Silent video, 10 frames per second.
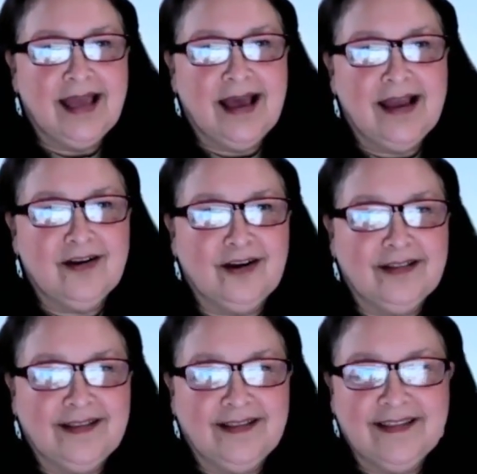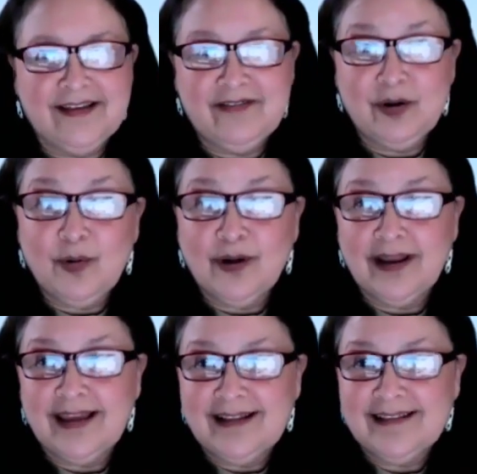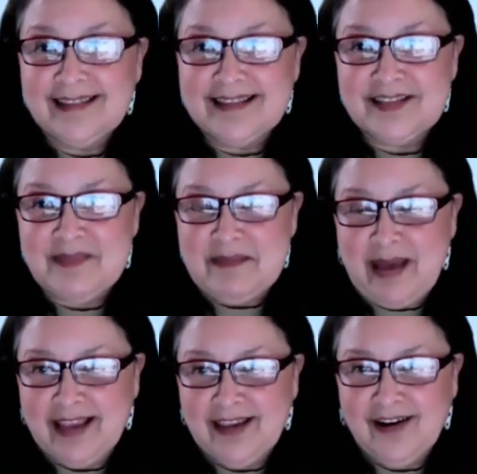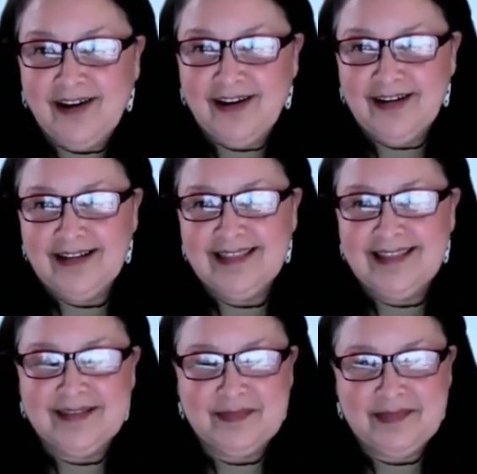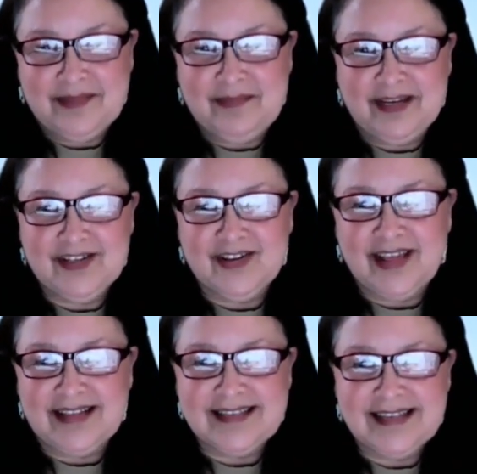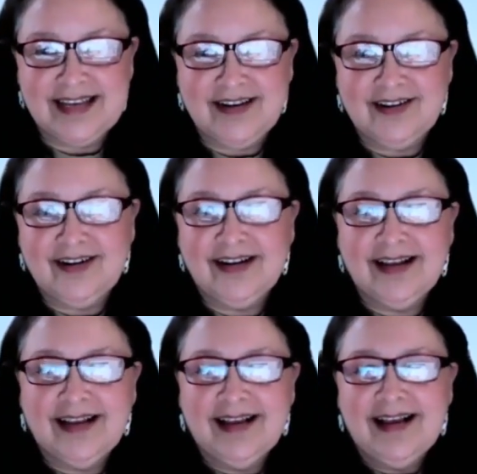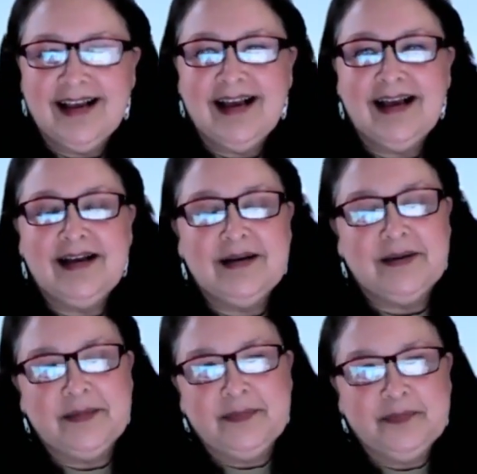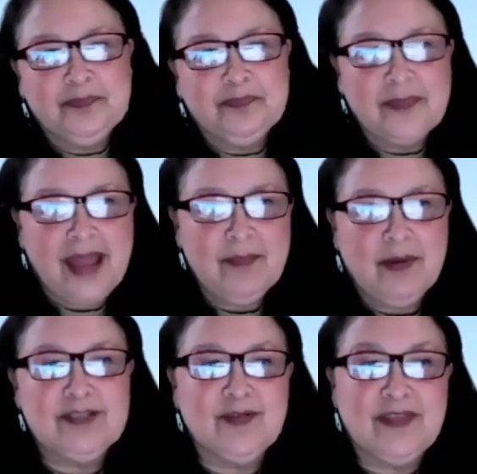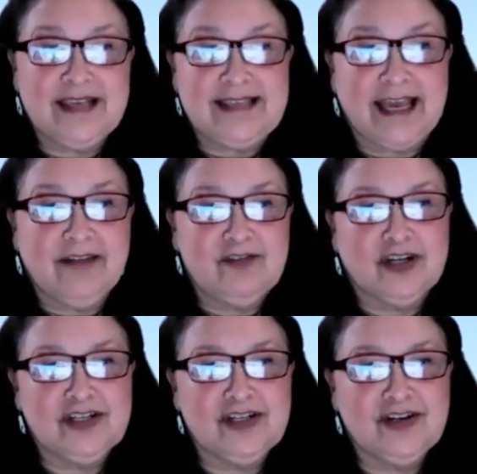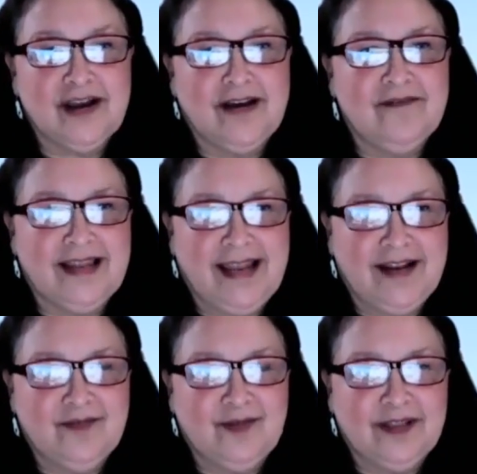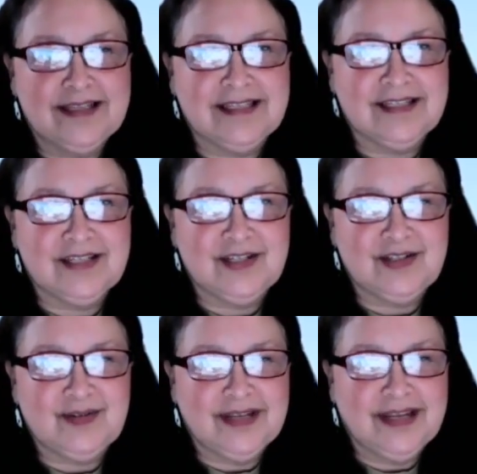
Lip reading: I currently live in Oregon. This is my backyard, the picture that's here. I'm also the executive director of the Native Wellness Institute.